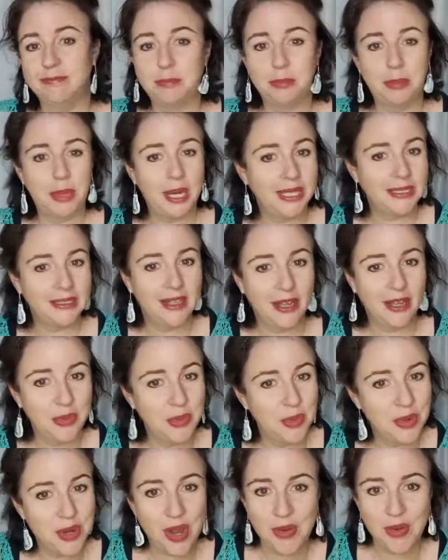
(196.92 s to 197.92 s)
but I
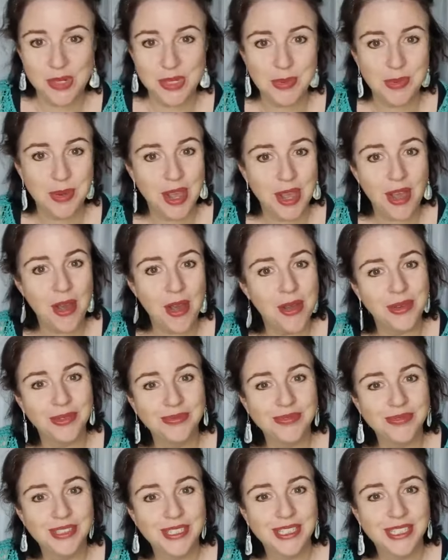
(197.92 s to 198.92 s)
will know as we go.
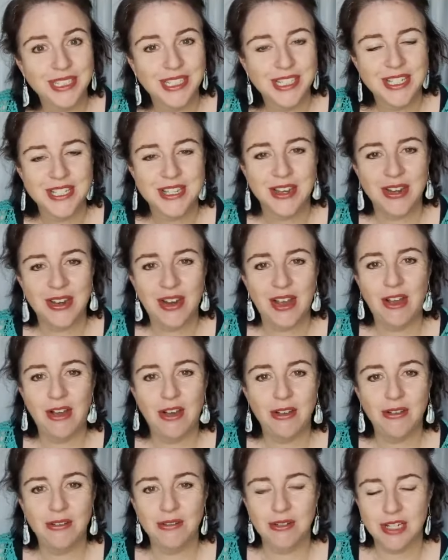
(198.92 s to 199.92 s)
So
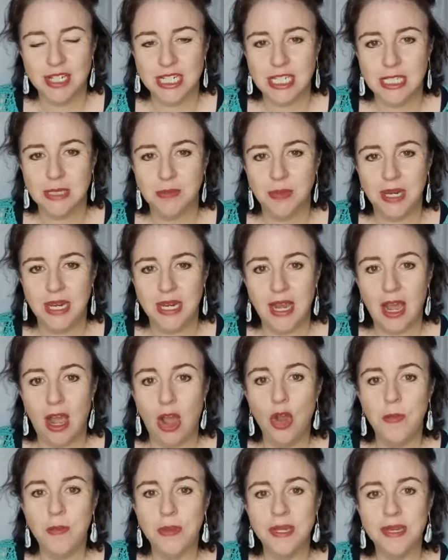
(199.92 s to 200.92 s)
I'll just be
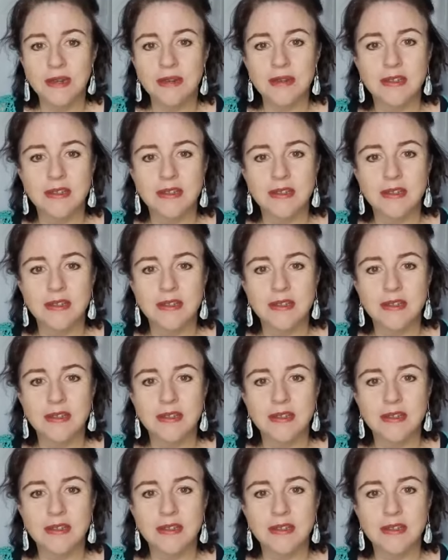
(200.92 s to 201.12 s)
open